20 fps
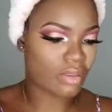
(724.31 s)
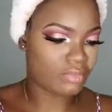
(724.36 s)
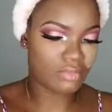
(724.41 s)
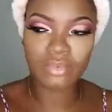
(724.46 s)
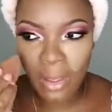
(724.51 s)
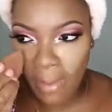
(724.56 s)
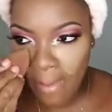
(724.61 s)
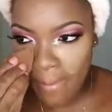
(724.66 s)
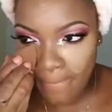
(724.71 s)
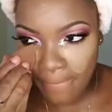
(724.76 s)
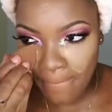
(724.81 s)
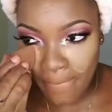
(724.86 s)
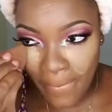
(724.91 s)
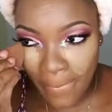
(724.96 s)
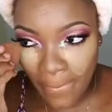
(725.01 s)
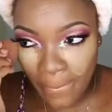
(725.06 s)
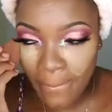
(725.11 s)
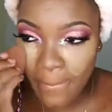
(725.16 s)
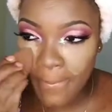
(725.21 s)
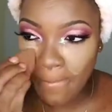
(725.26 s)
I'm going to
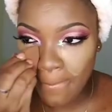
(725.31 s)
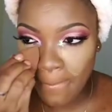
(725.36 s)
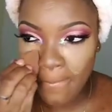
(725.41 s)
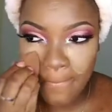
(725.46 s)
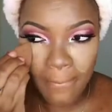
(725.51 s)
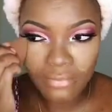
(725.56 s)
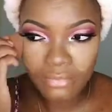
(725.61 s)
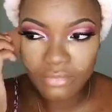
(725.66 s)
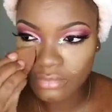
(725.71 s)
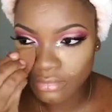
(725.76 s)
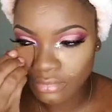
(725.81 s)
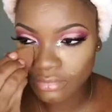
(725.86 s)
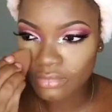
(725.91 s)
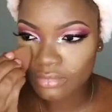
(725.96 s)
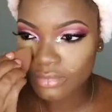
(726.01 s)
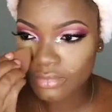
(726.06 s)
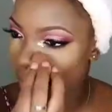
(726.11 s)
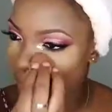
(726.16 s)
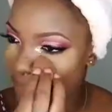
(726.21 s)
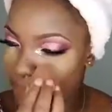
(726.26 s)
go in
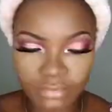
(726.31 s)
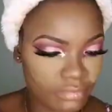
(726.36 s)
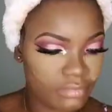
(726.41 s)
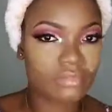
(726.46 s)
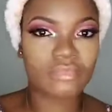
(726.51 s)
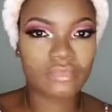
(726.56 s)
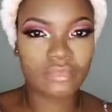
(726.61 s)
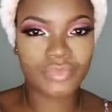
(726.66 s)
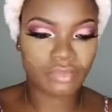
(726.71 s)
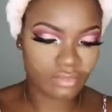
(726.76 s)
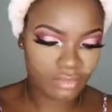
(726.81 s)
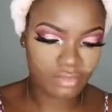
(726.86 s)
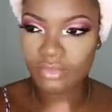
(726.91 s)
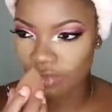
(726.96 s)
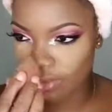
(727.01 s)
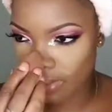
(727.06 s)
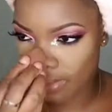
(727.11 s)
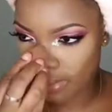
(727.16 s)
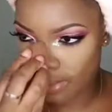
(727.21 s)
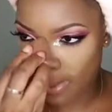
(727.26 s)
on the rest of my
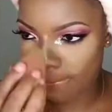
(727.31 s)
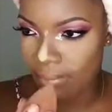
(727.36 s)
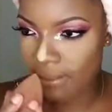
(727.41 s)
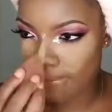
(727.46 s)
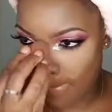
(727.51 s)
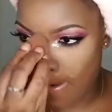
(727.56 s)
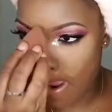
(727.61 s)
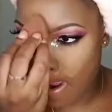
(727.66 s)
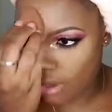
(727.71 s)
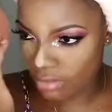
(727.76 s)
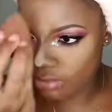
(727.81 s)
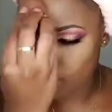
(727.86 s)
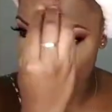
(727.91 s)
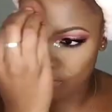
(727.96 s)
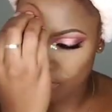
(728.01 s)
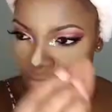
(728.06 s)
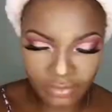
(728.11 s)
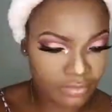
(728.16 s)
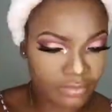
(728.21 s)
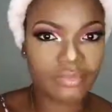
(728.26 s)
face, on my
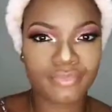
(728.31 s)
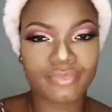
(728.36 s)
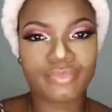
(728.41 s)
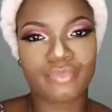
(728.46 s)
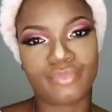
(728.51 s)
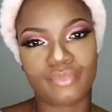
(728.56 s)
contoured